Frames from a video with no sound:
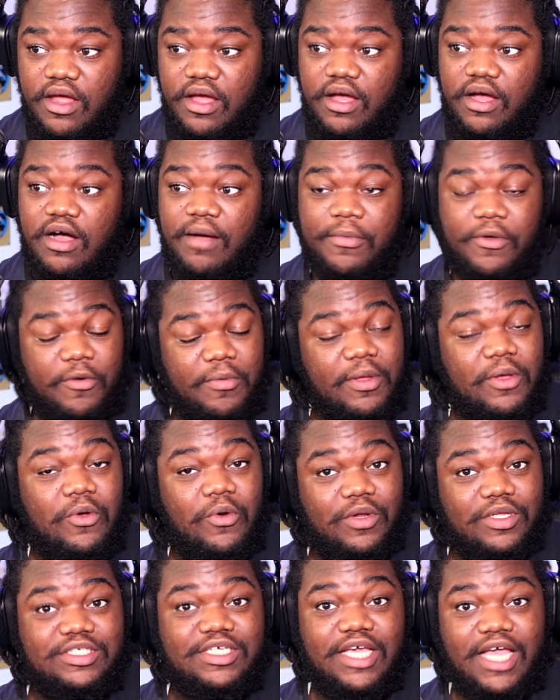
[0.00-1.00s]
Um, it'd been cool
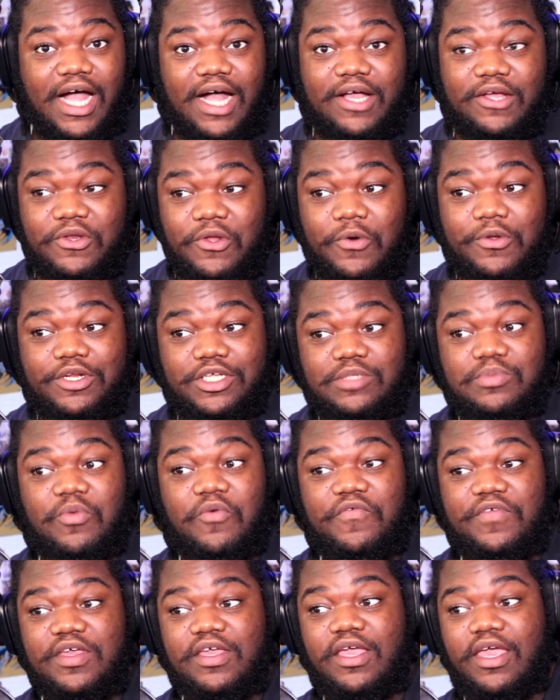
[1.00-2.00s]
to see Gal Gadot in this
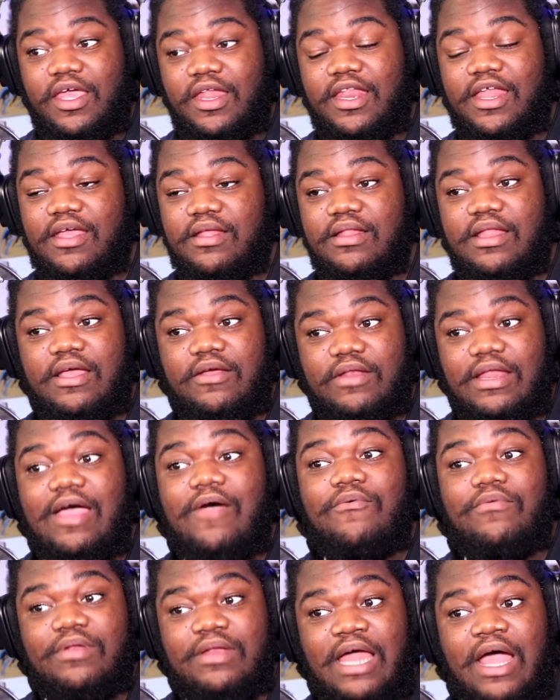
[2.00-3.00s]
movie again. That that
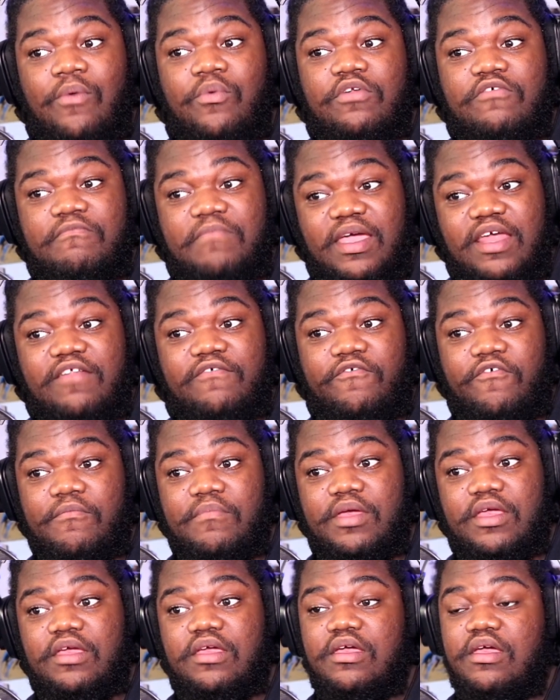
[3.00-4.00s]
that that would have made it for
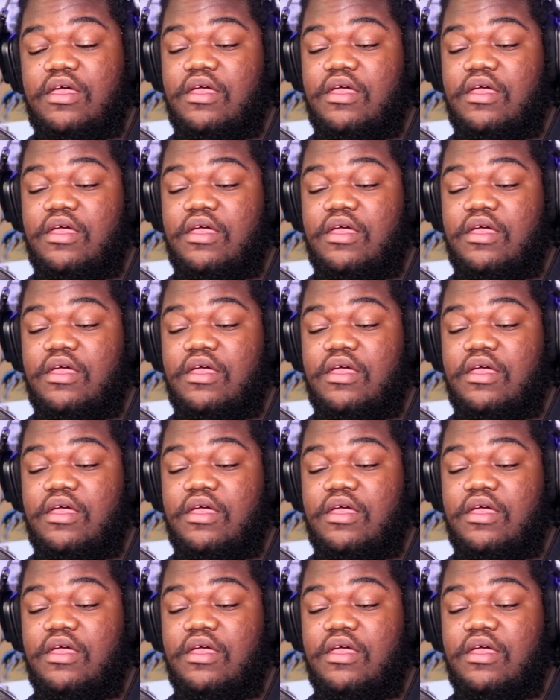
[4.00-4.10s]
me.